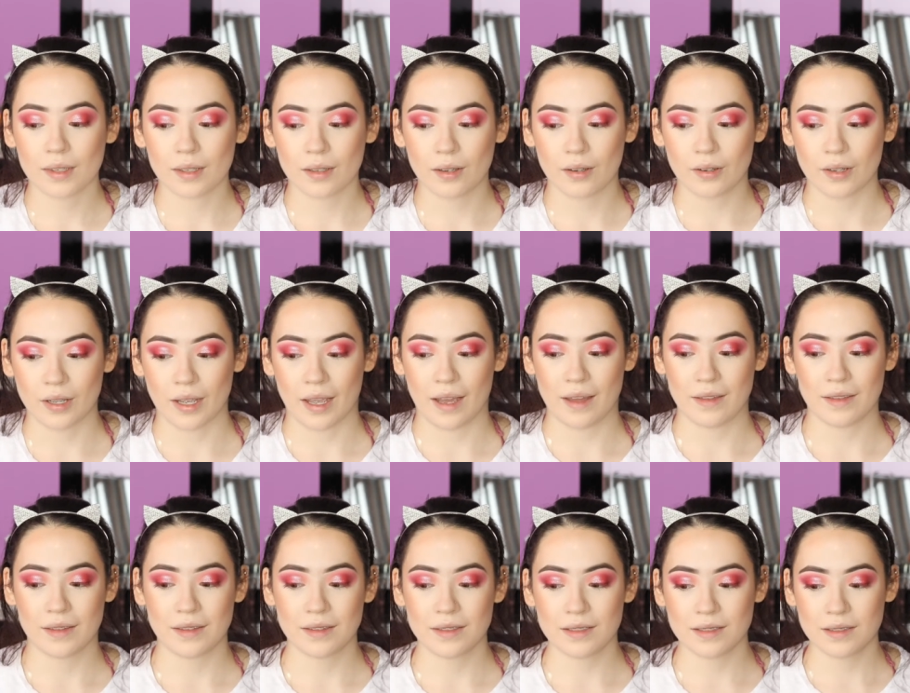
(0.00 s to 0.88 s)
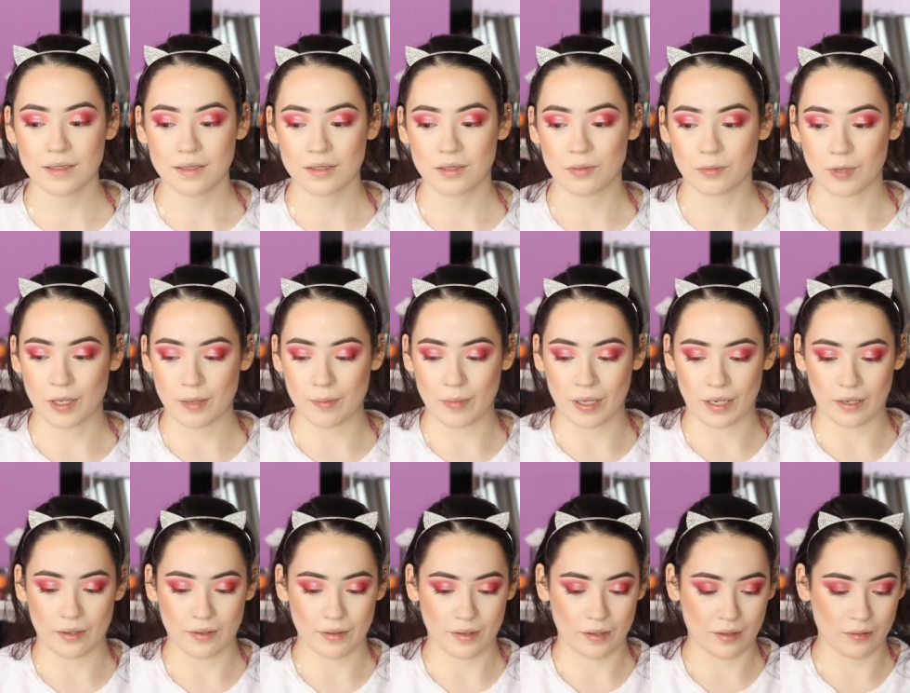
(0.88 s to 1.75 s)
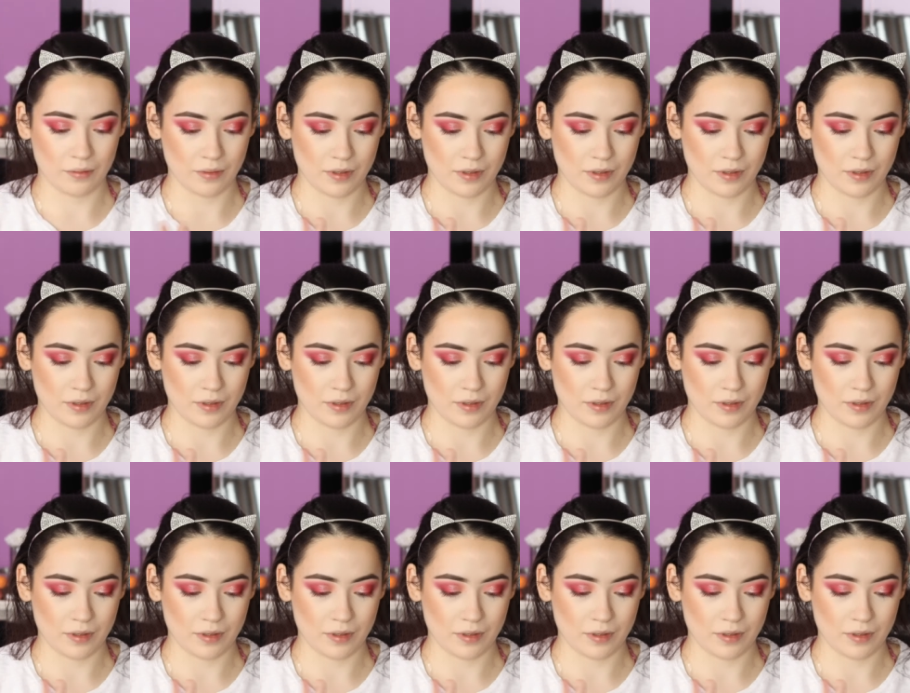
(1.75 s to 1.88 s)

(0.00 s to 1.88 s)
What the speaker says: Okay, I think this looks way better than it